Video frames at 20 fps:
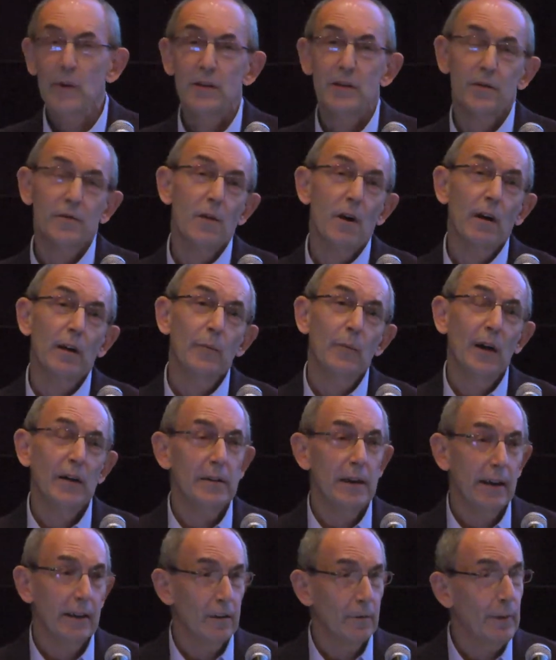minutes of talking about
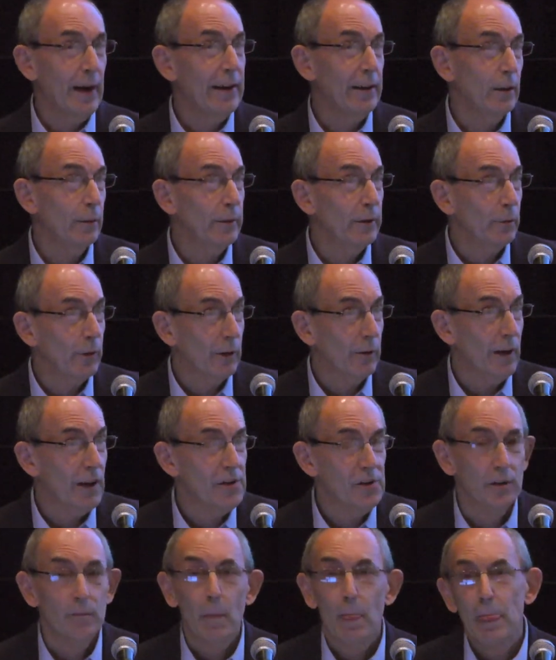negative binomial
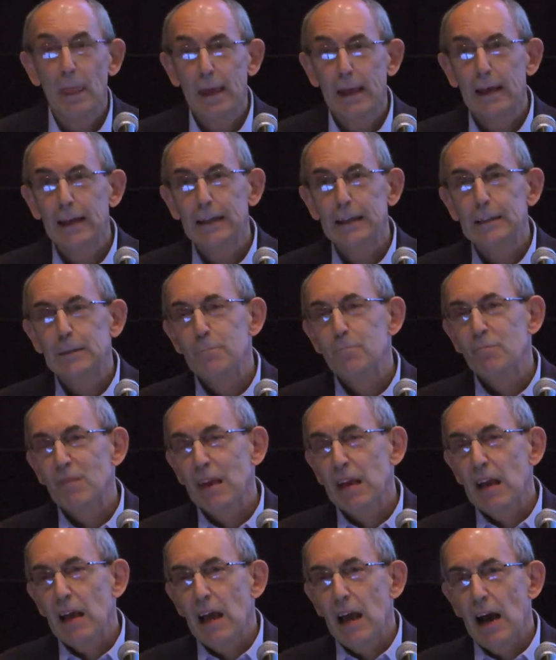regression,
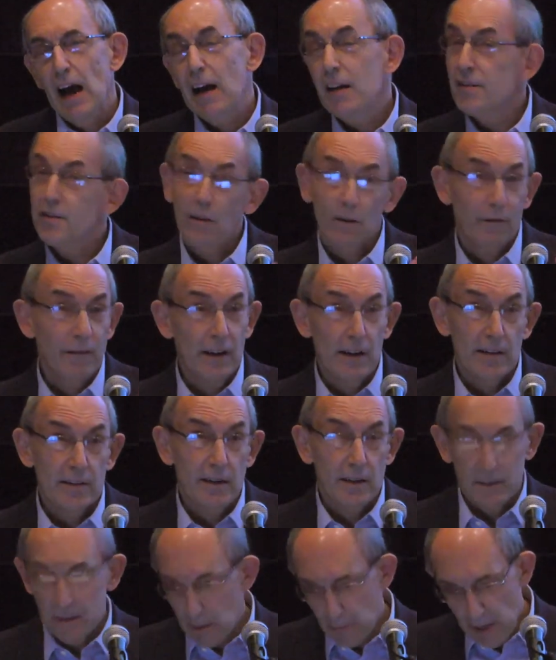I start
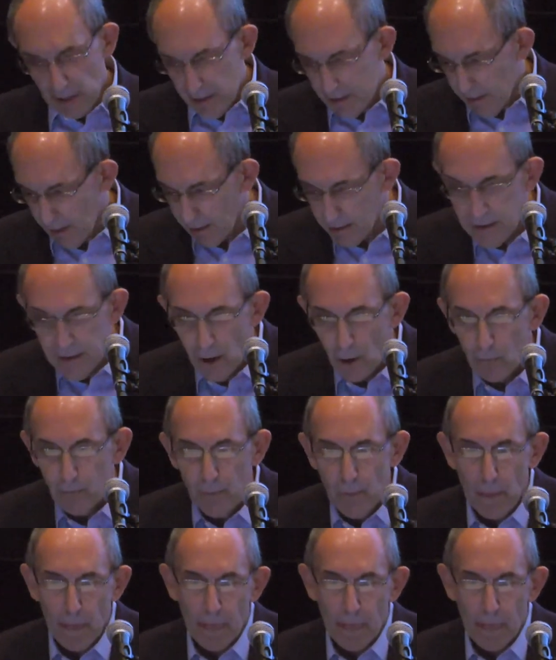fantasizing about sex. So